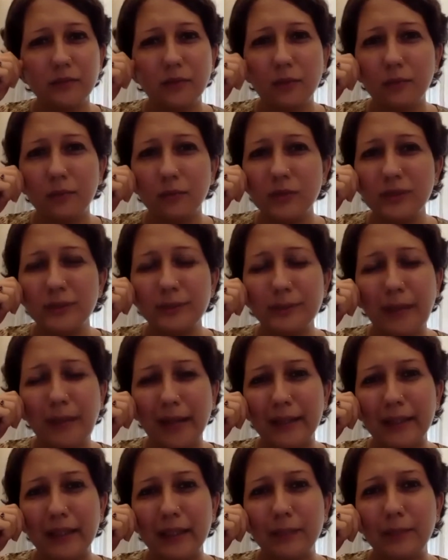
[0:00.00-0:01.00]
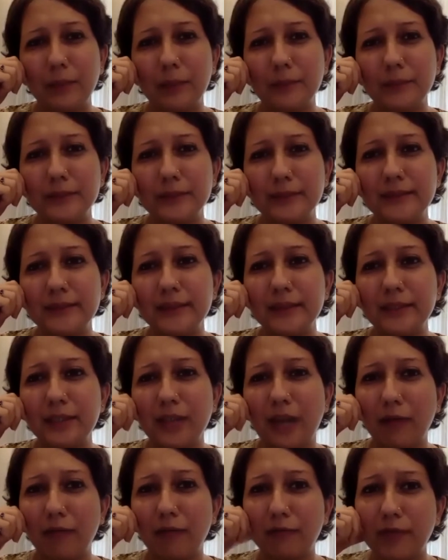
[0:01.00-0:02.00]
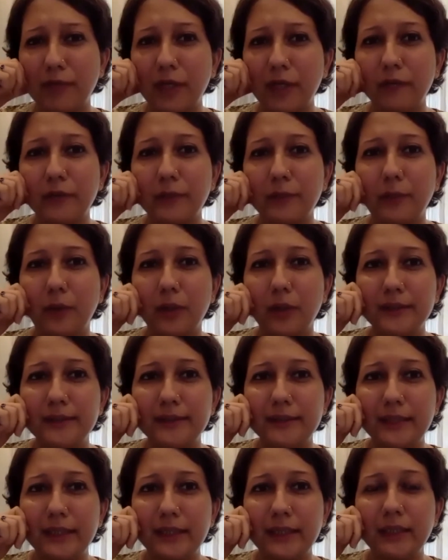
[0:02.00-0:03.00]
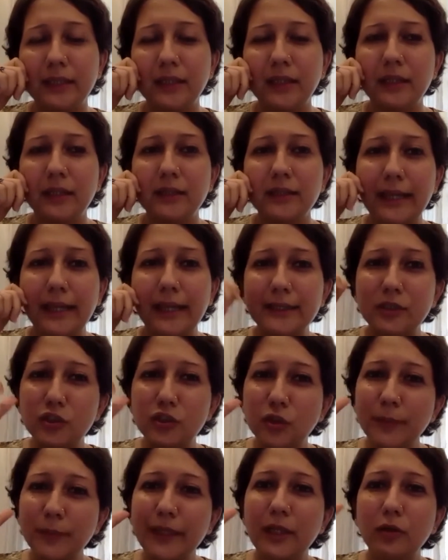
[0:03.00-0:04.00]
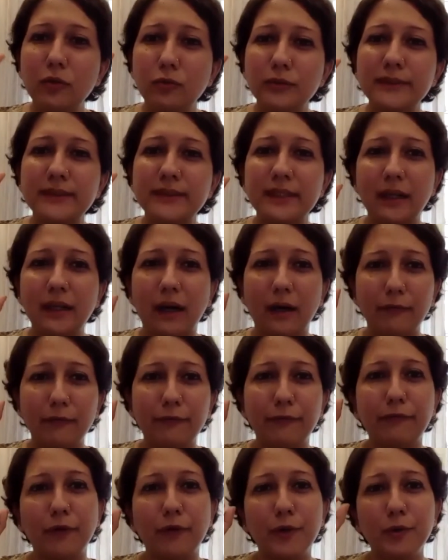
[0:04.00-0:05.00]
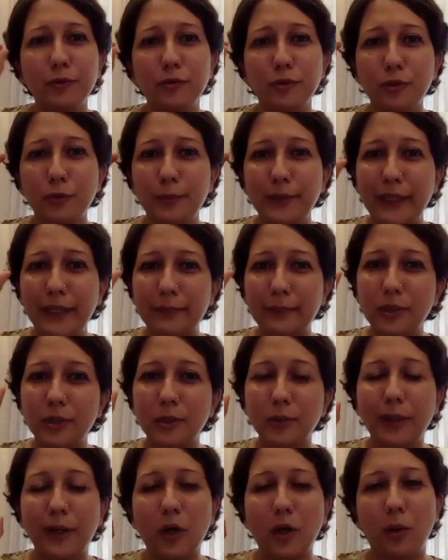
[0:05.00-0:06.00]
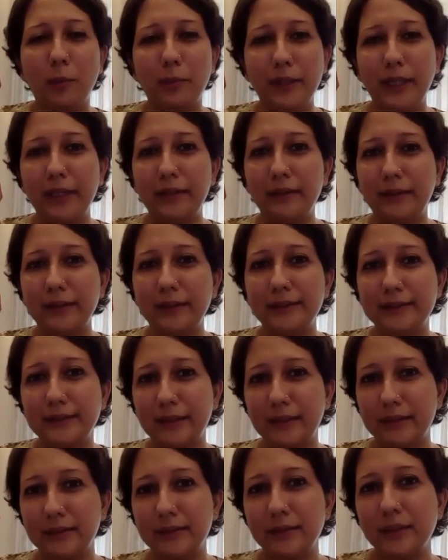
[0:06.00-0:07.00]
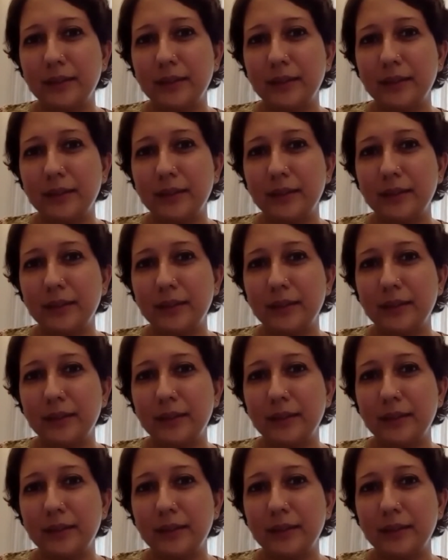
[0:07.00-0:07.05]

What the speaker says: for most practical purposes, the drafting of the policy tends to be loose enough for you to be able to accommodate these things.